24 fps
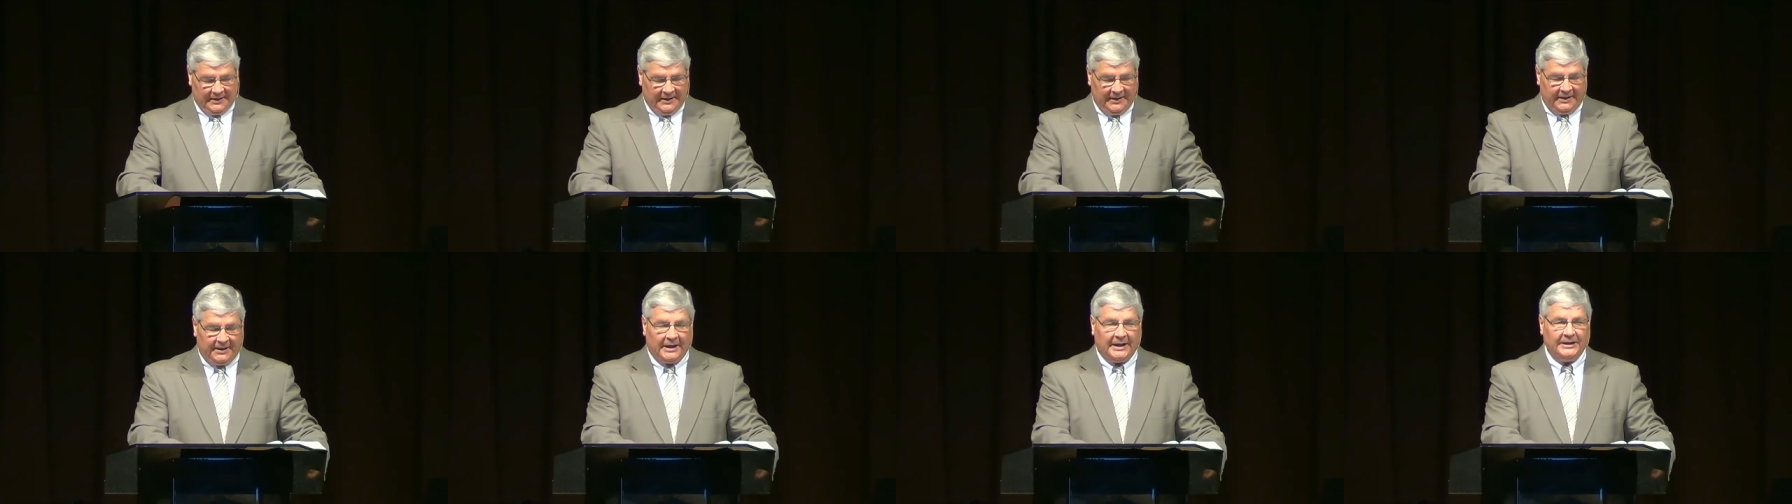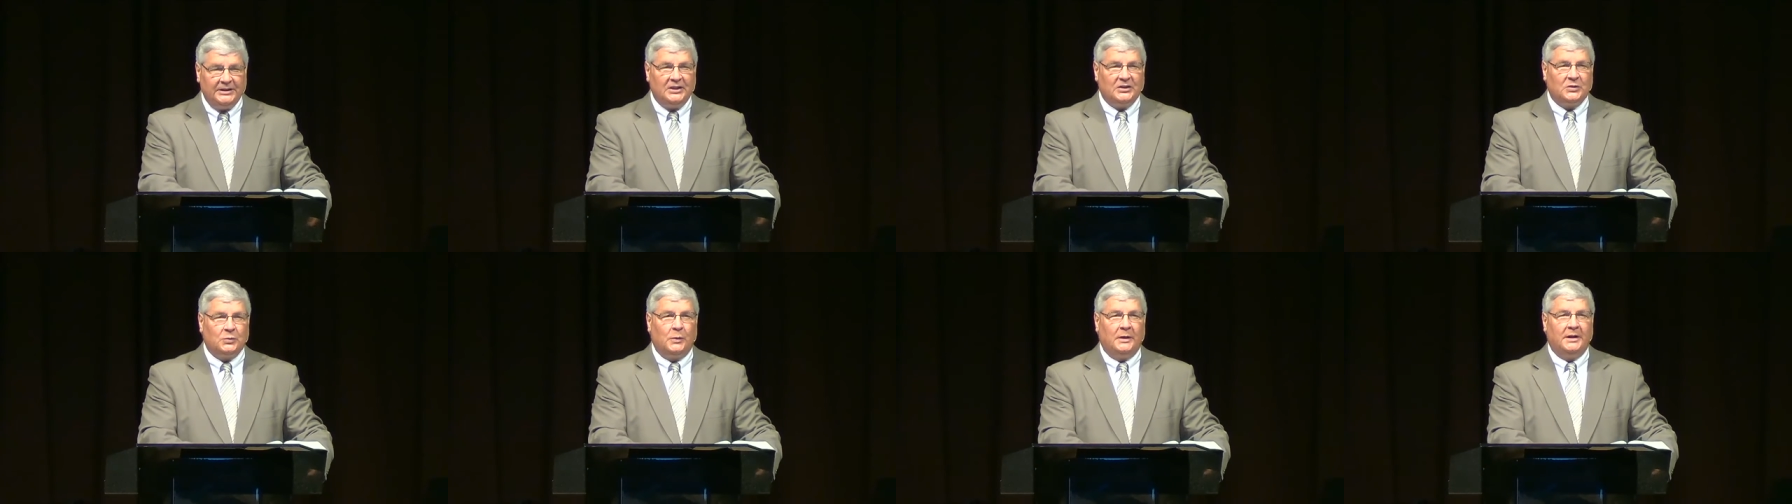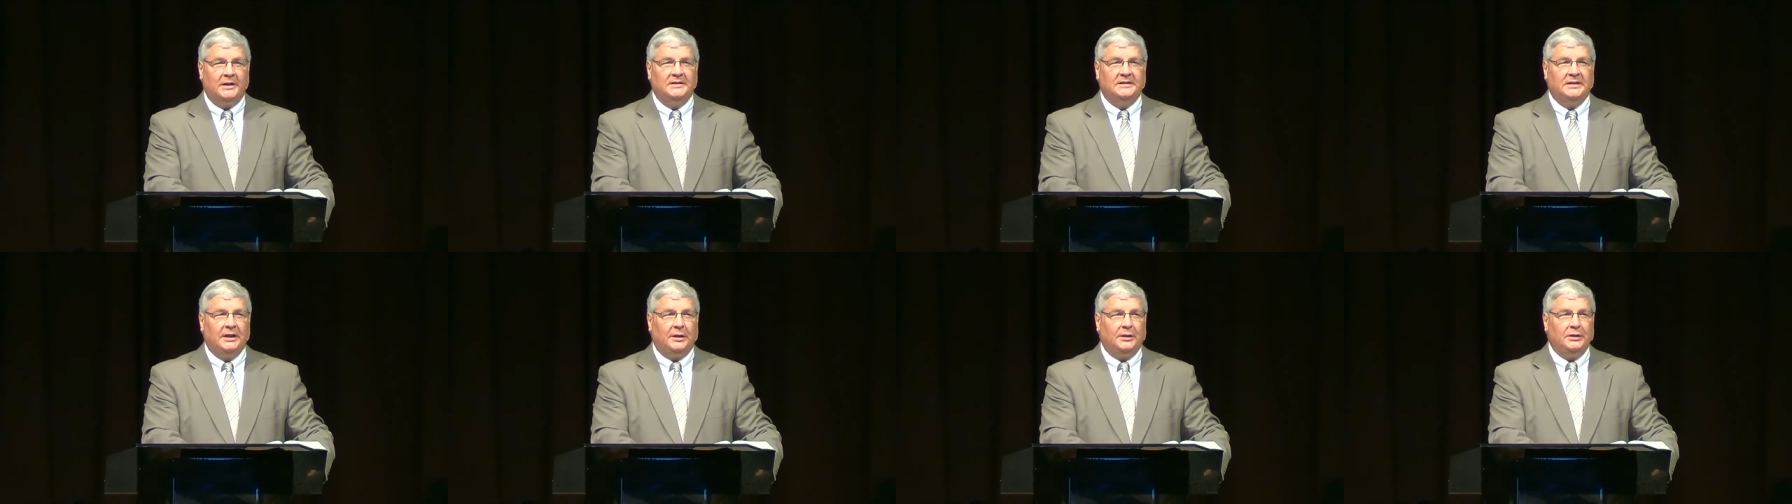And I just
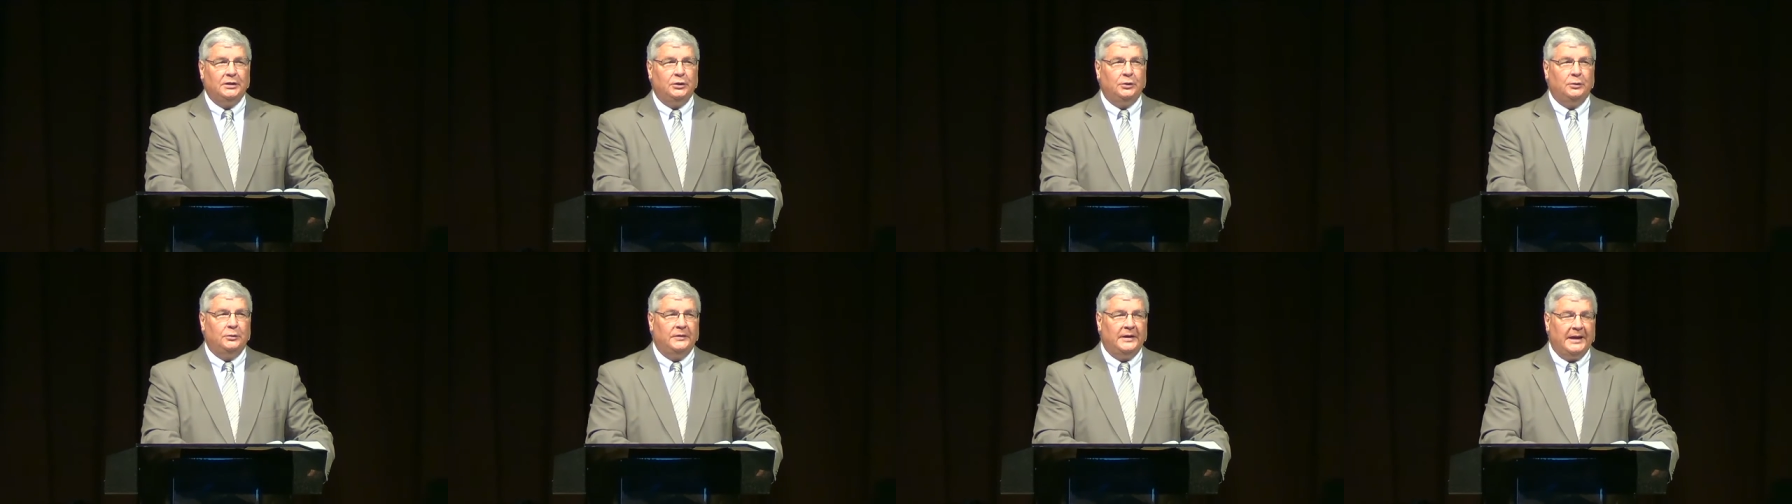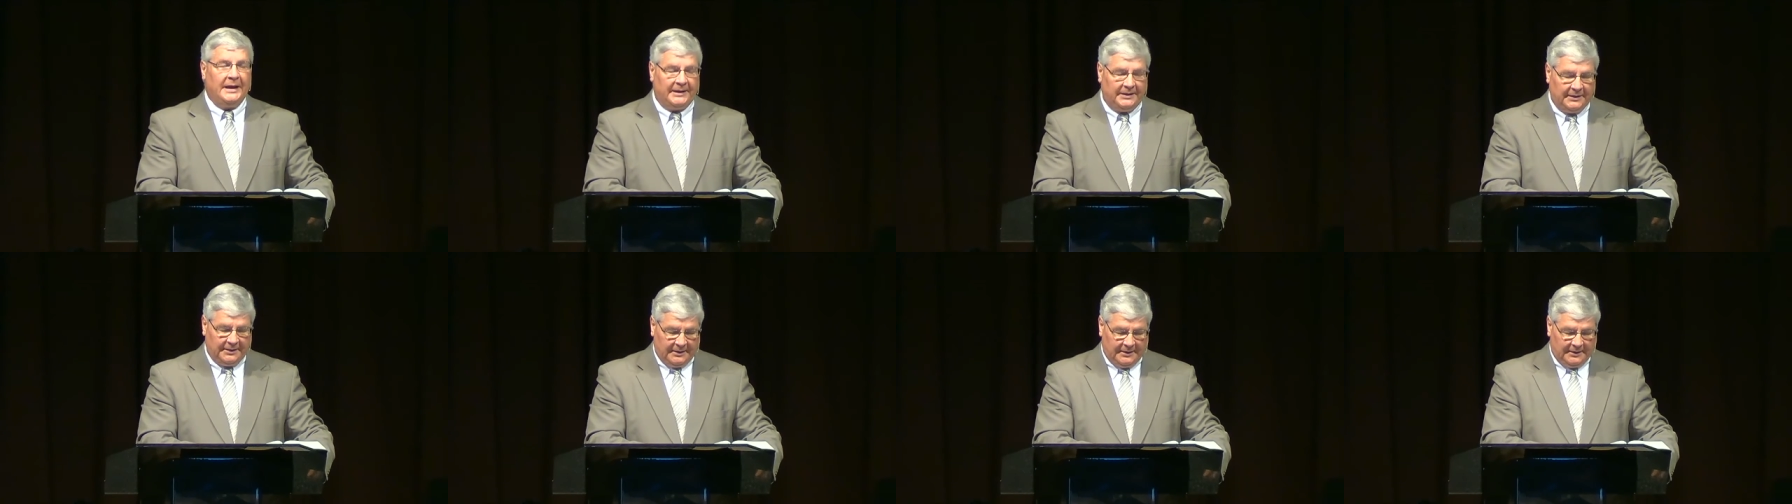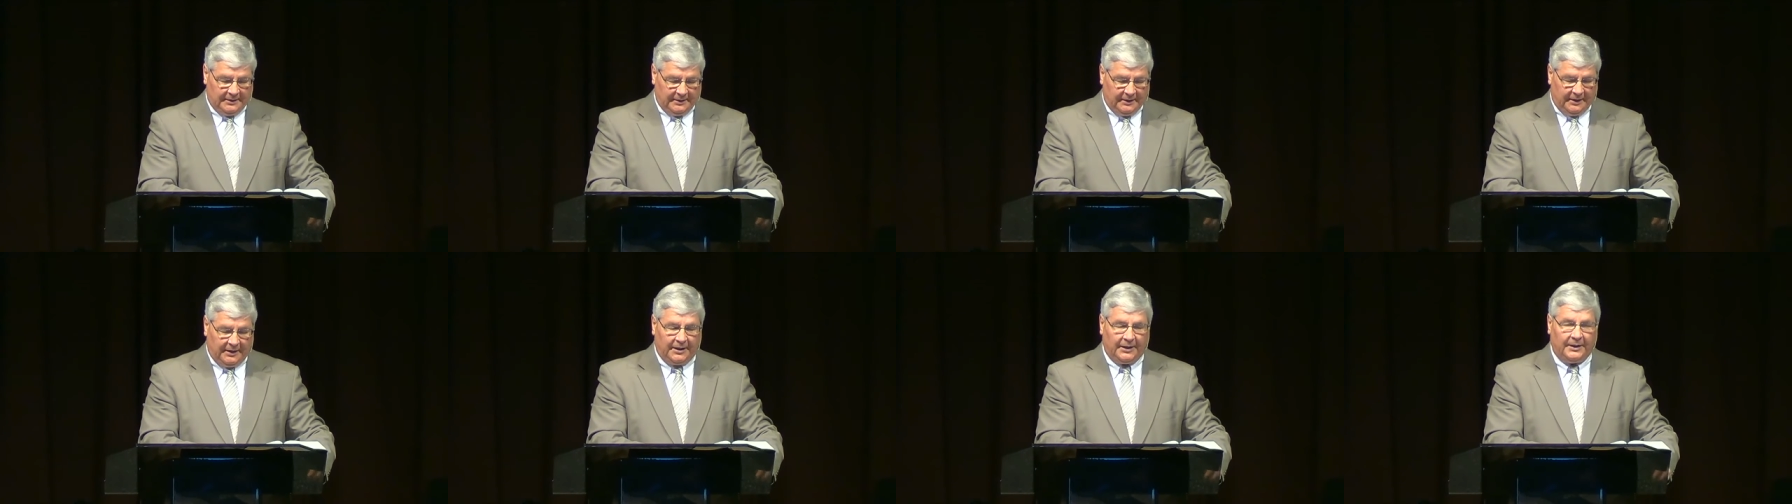want to tell you that
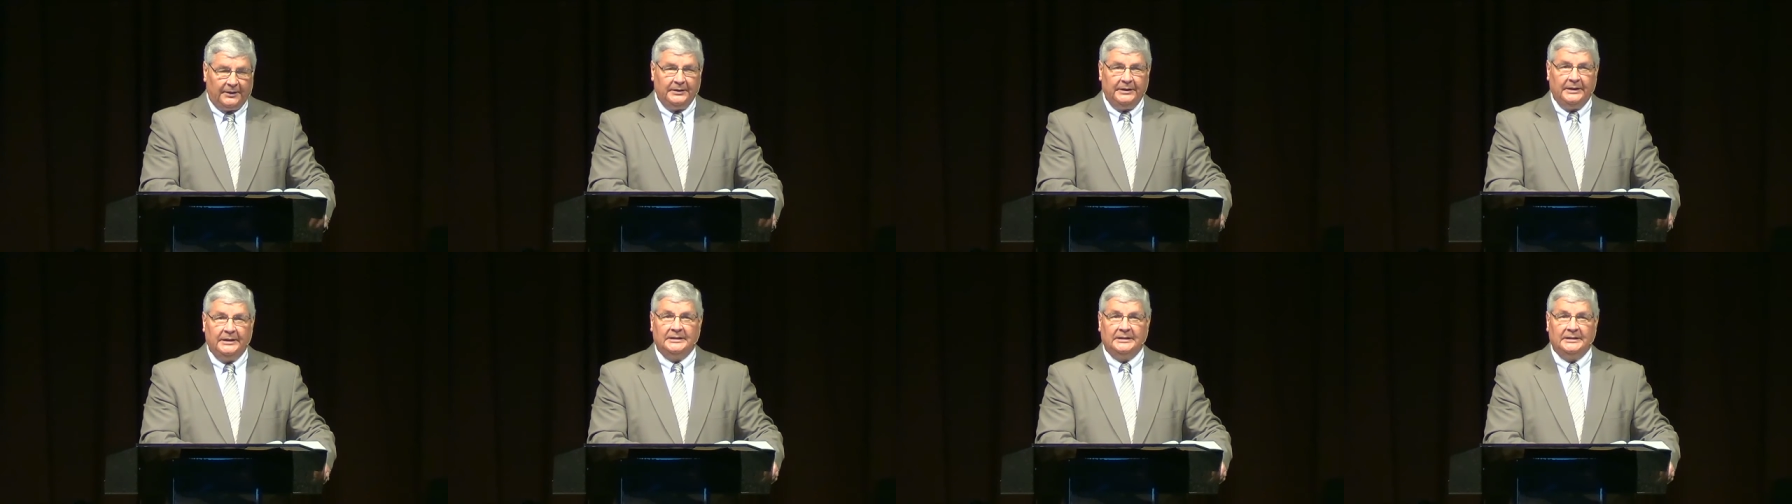uh,